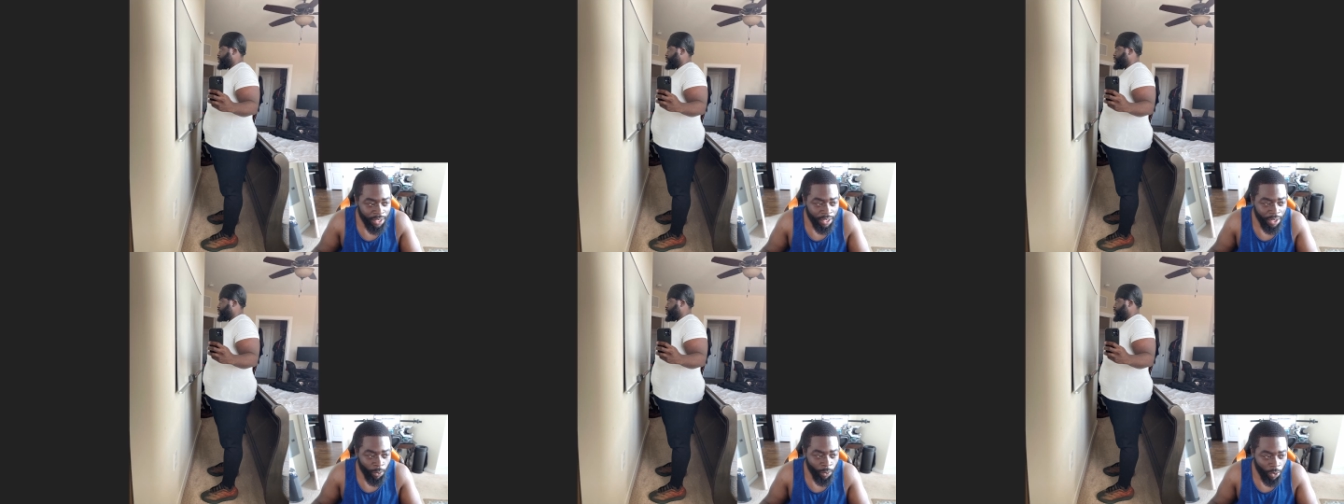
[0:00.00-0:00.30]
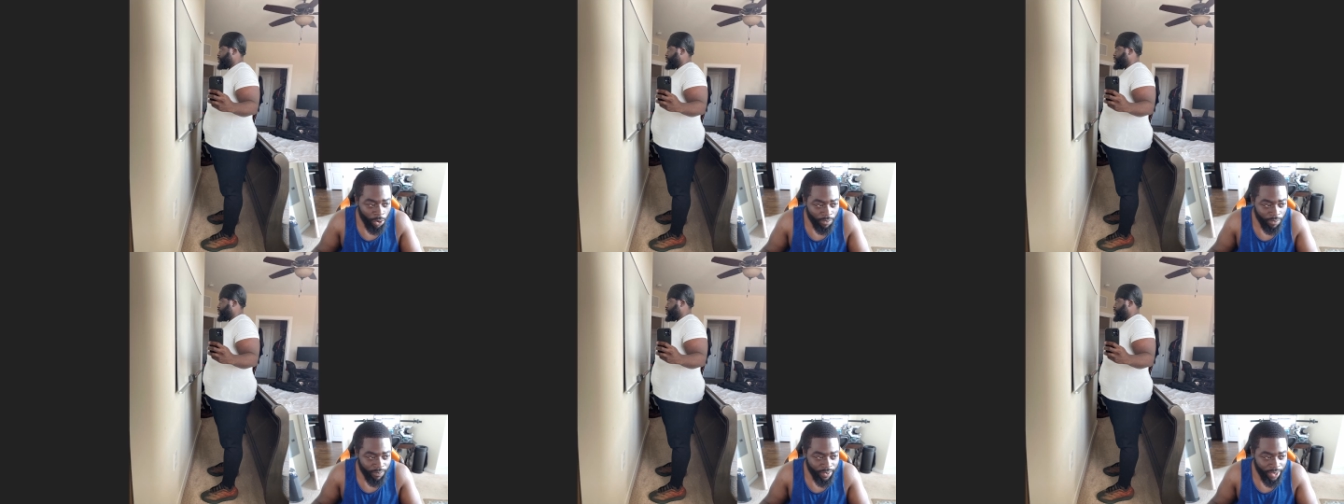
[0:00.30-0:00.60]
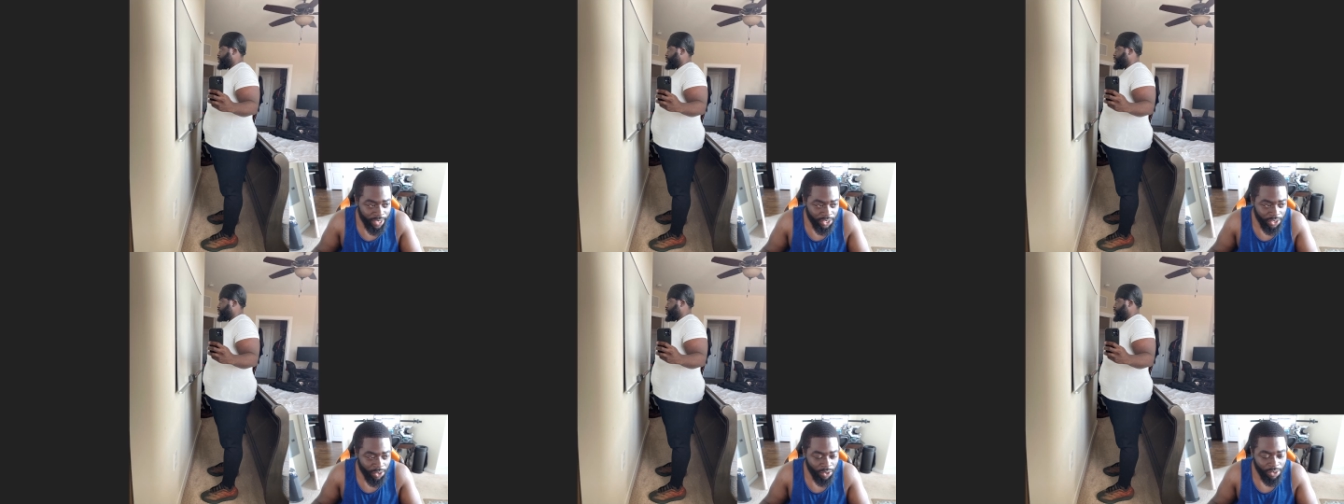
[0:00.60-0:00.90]
Water
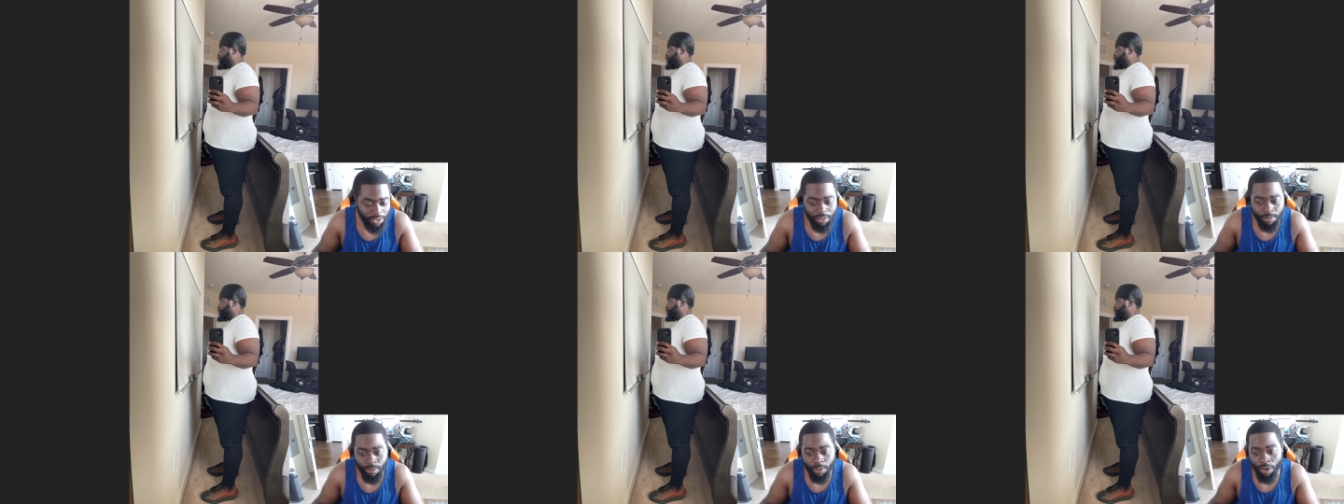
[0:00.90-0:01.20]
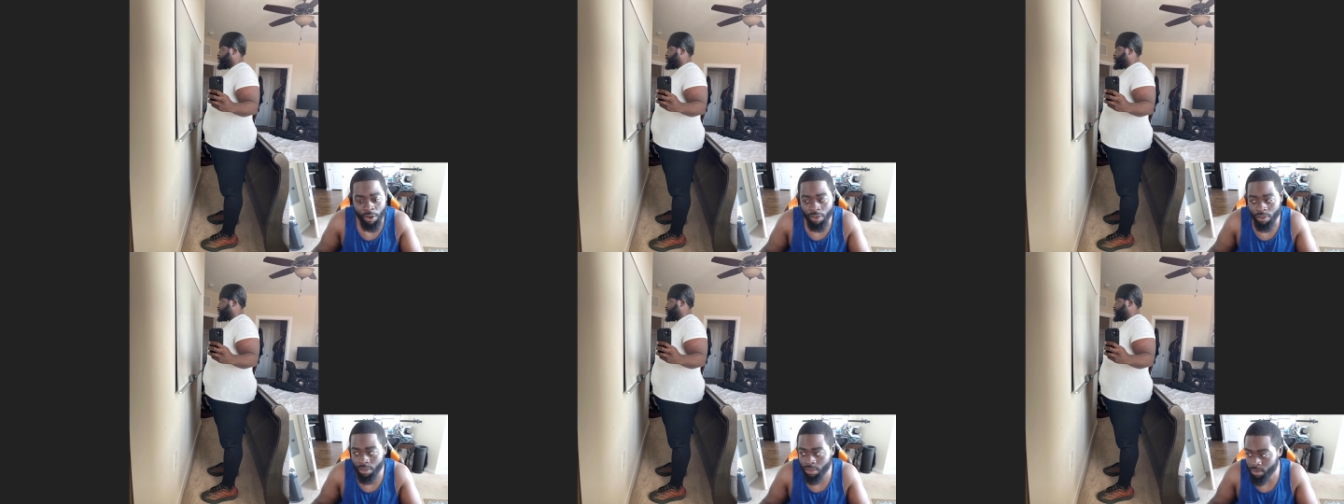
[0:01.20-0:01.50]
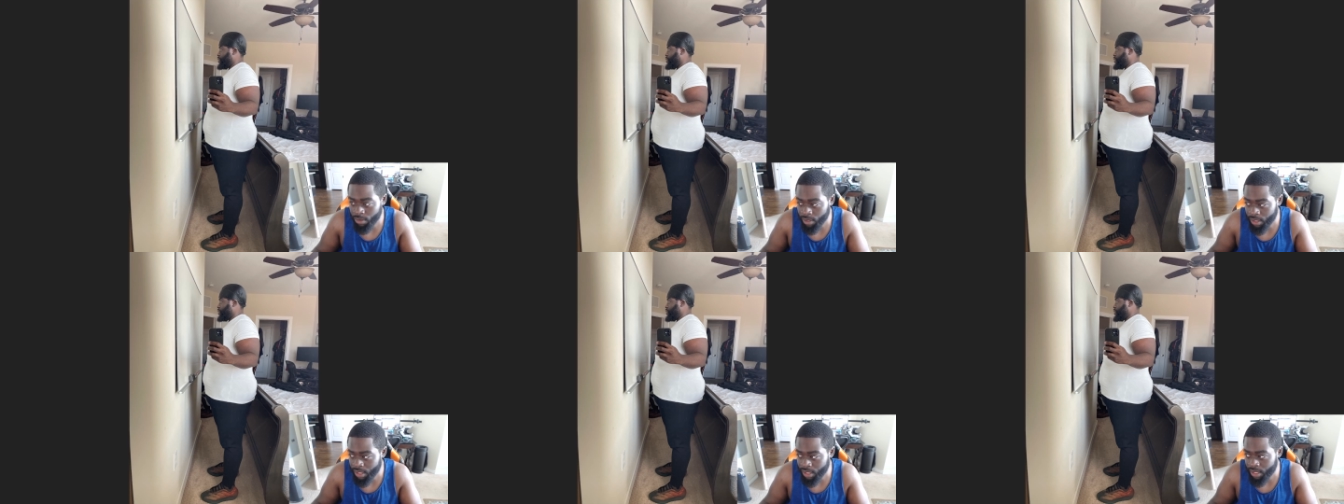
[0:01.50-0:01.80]
fast start tomorrow.
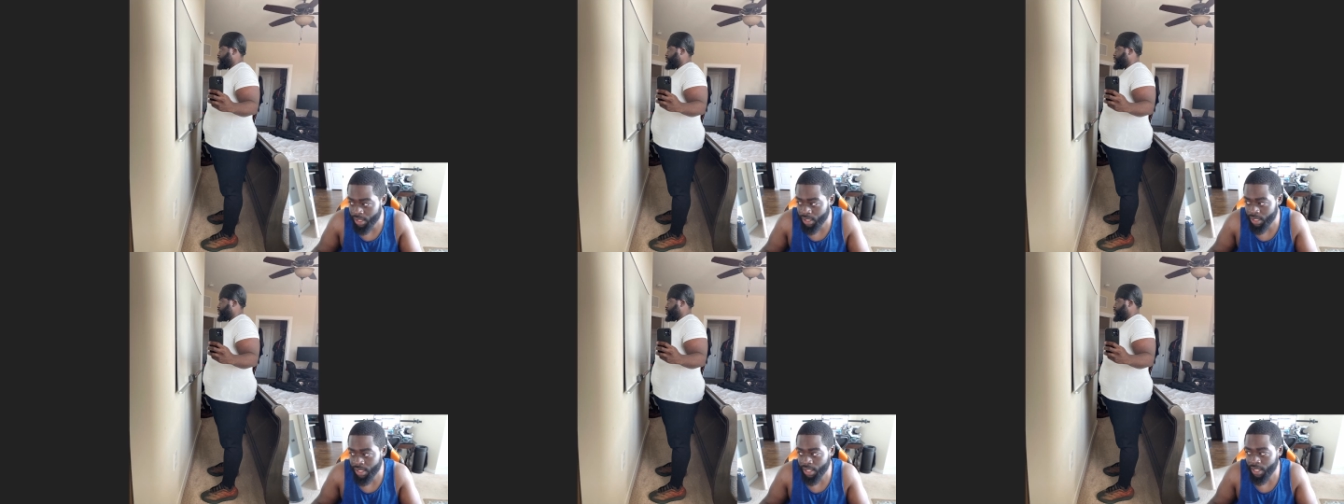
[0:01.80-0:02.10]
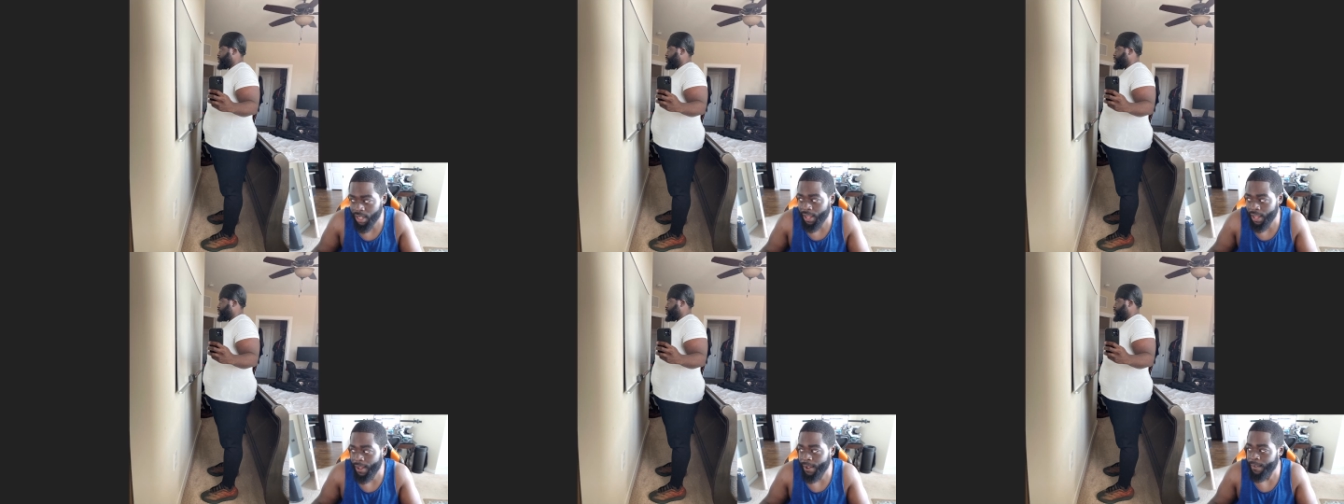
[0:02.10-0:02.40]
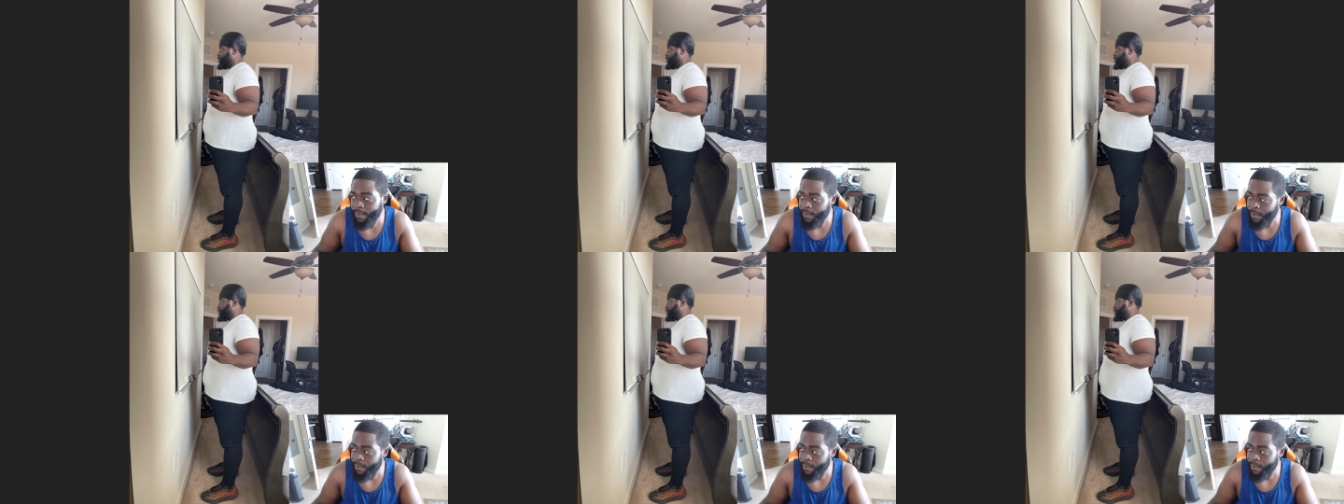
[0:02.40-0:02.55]
This, this, and that.